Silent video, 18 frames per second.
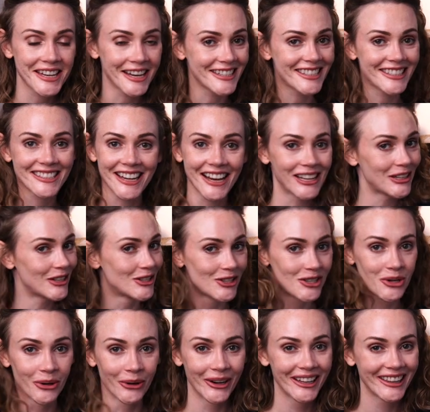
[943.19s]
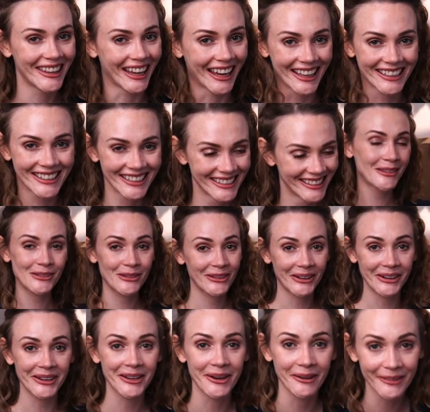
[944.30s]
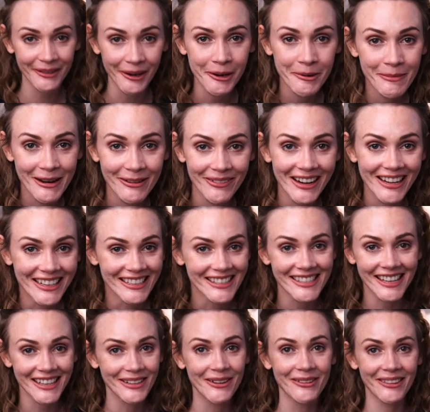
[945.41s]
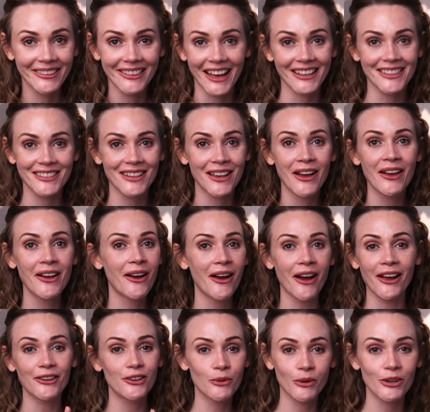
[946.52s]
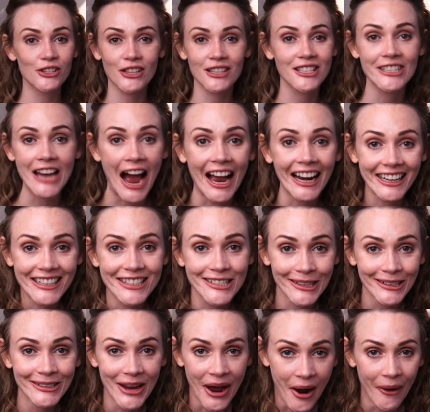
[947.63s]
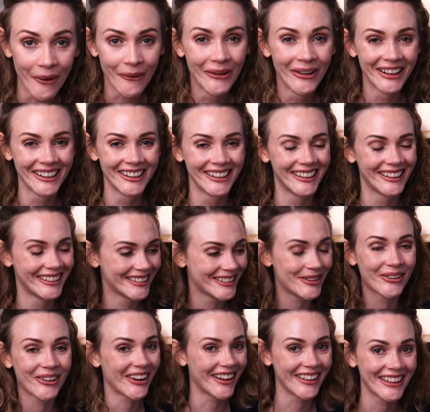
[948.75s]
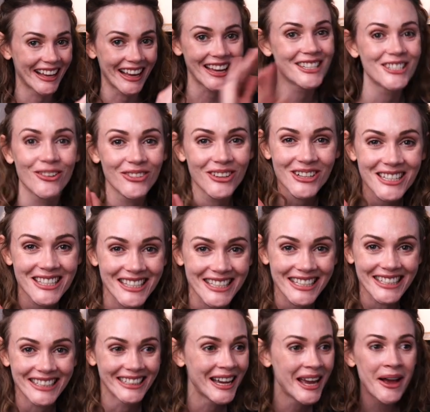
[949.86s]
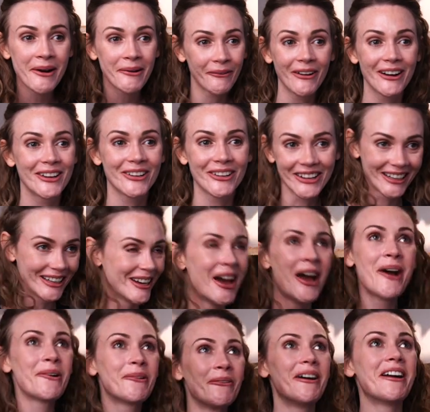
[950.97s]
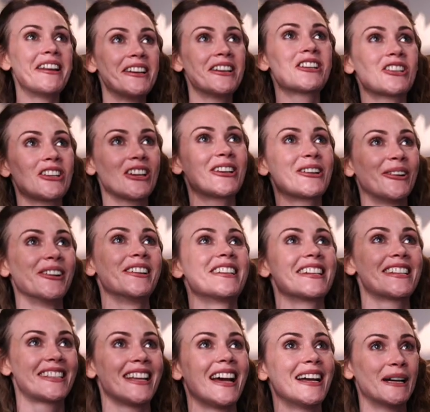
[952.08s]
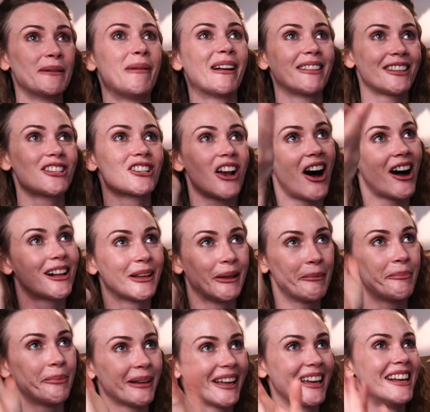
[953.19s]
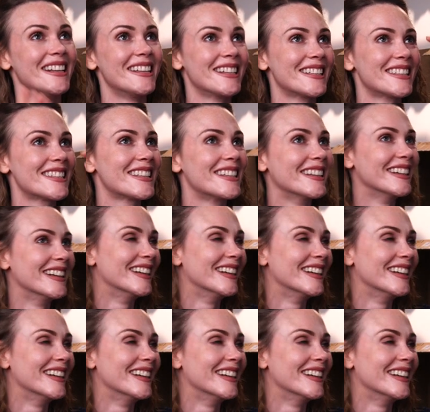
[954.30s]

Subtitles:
I did not enjoy that. So there you go. There are my ratings. I know that that's... You were just dying to know. You were on the edge of your seat wondering, what is she going to say about the chocolate place?